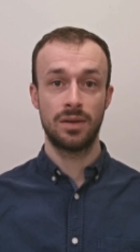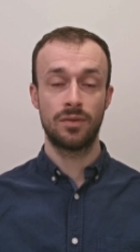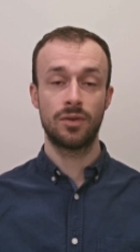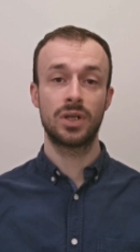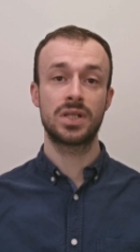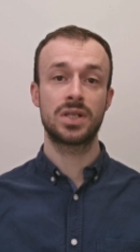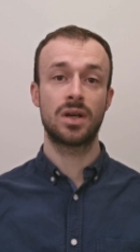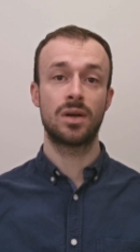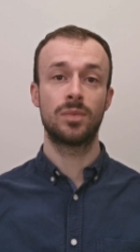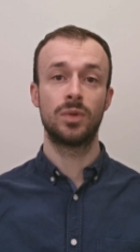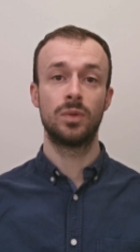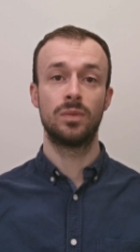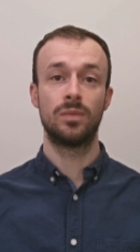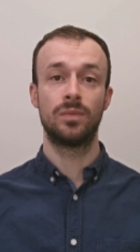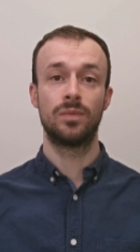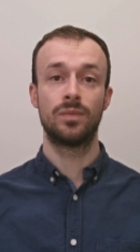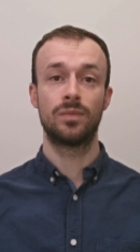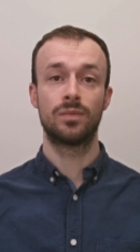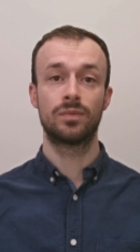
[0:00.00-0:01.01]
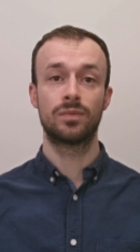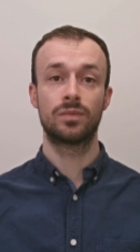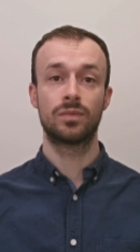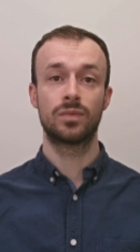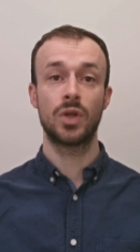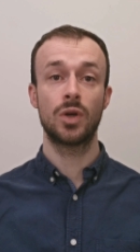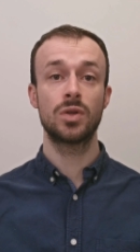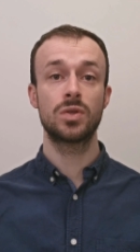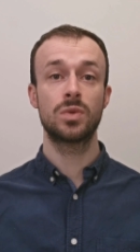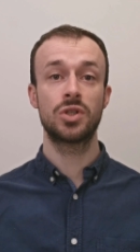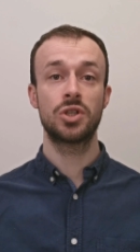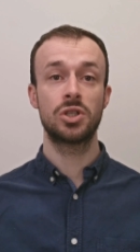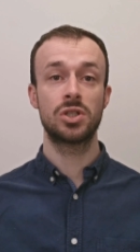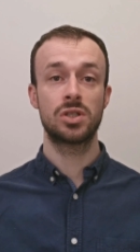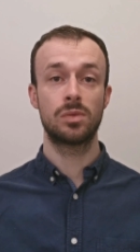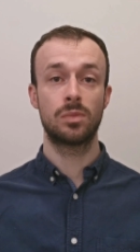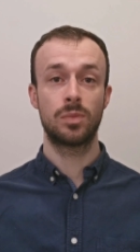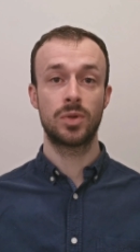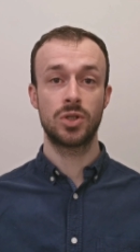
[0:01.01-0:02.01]
For example, those
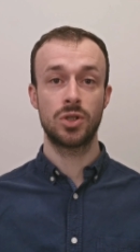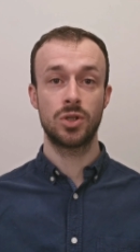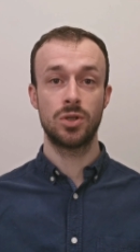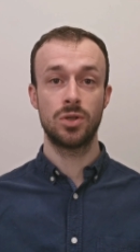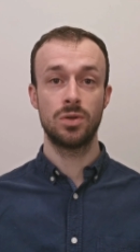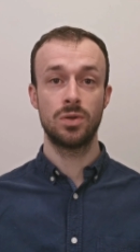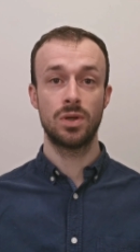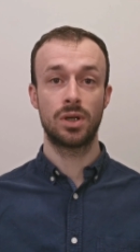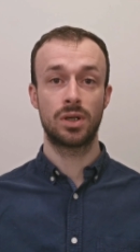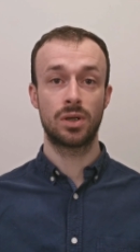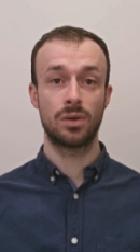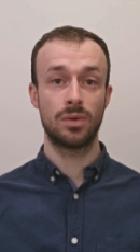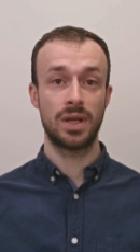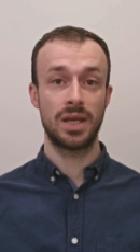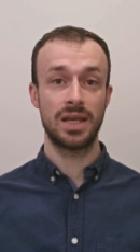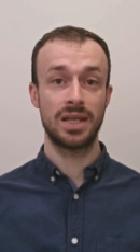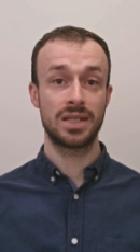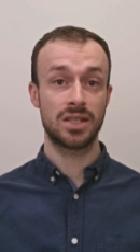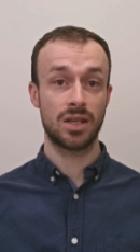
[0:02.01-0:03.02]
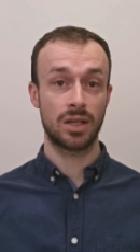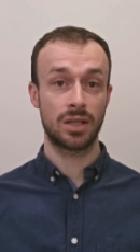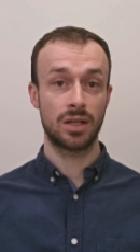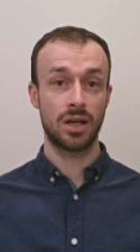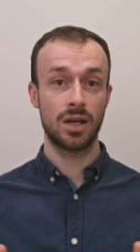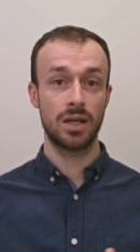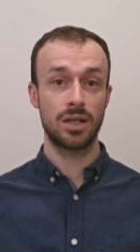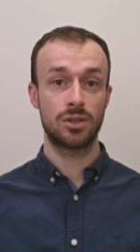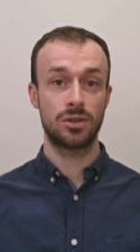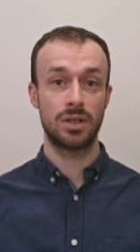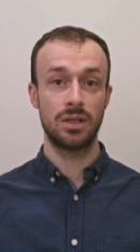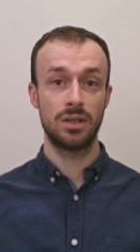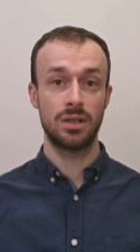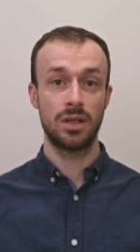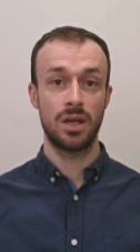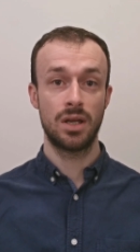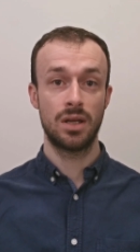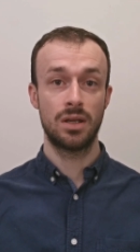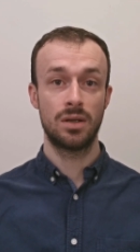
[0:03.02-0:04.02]
wishing to pursue a career in
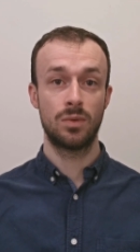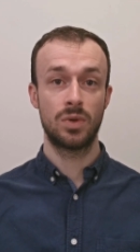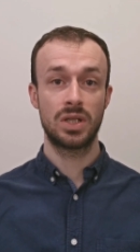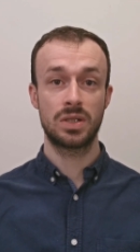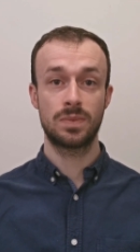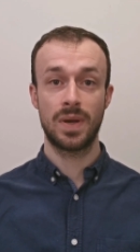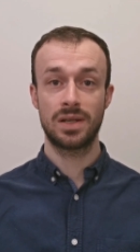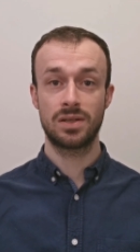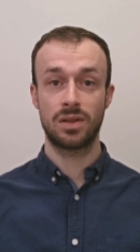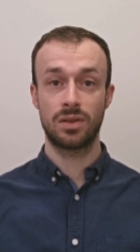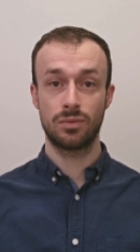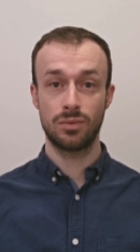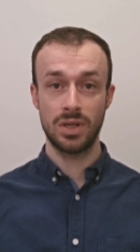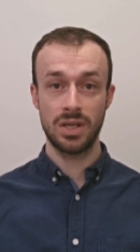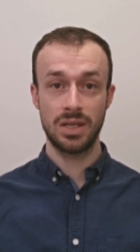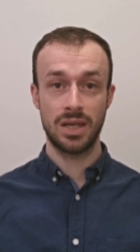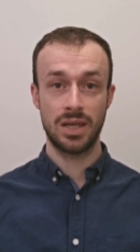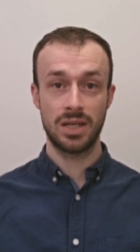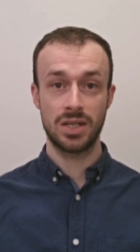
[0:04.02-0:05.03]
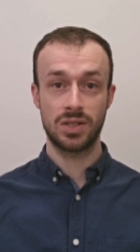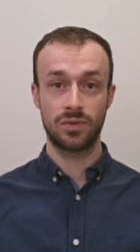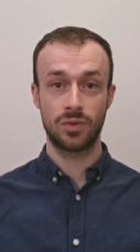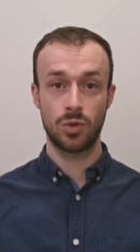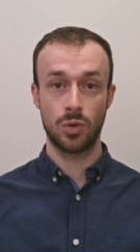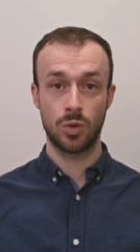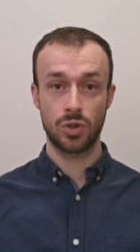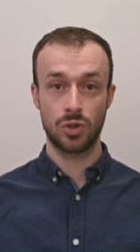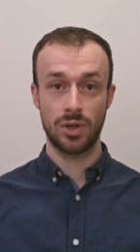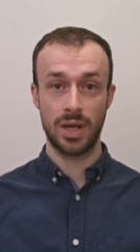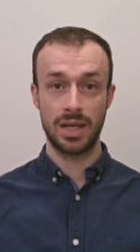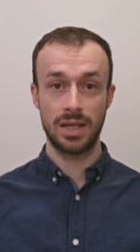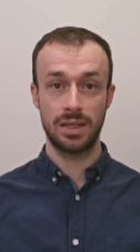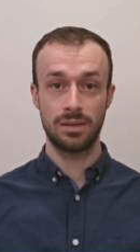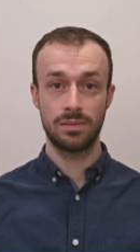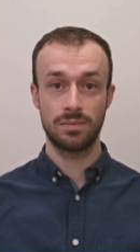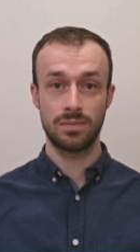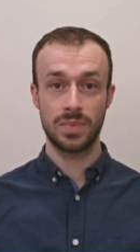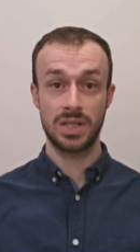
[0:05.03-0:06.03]
psychiatry would expect three years of core
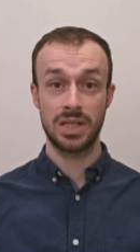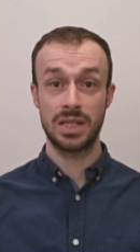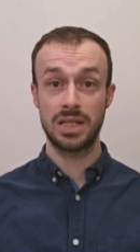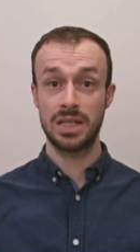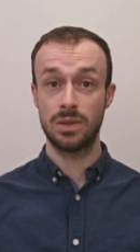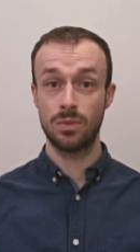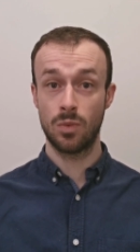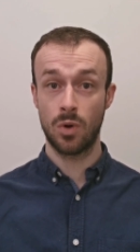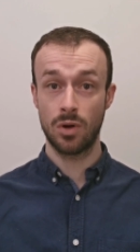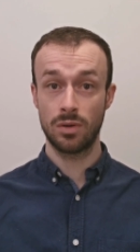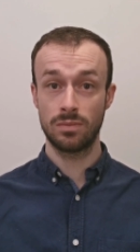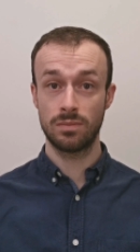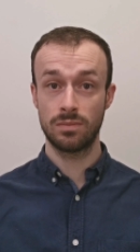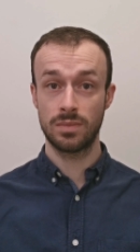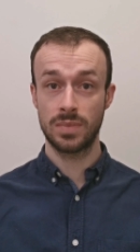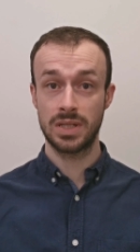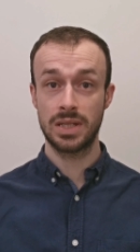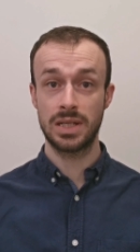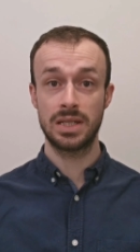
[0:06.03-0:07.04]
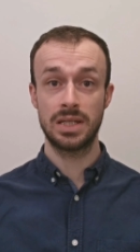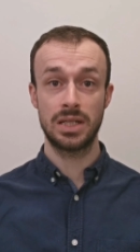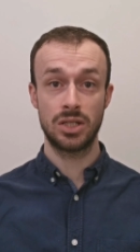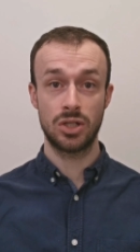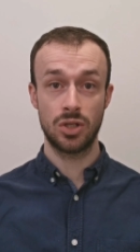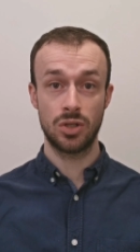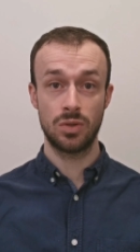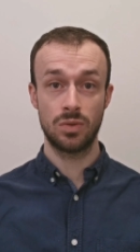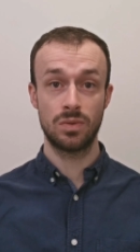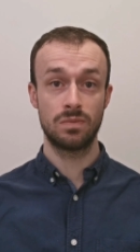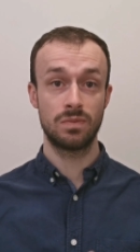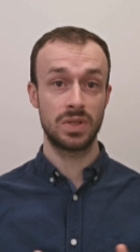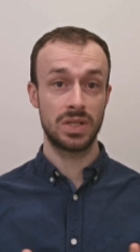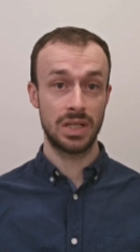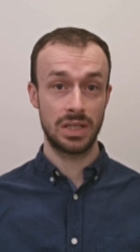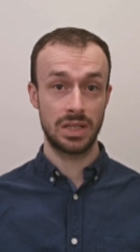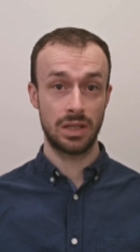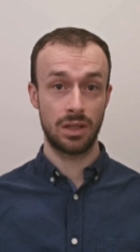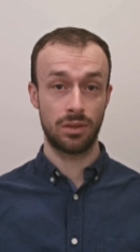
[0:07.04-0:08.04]
training, C T one, C T two,
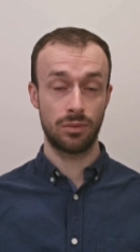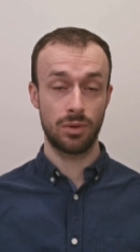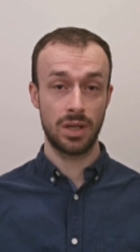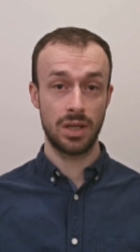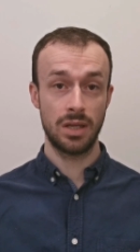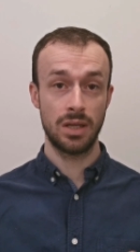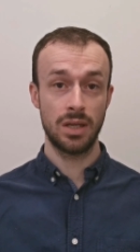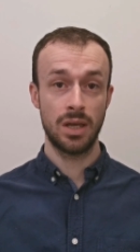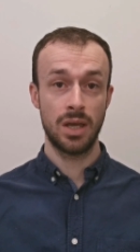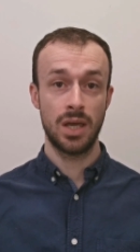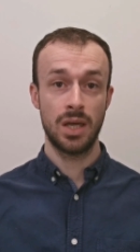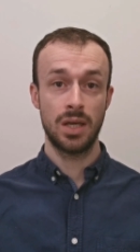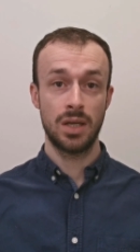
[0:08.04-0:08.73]
C T three,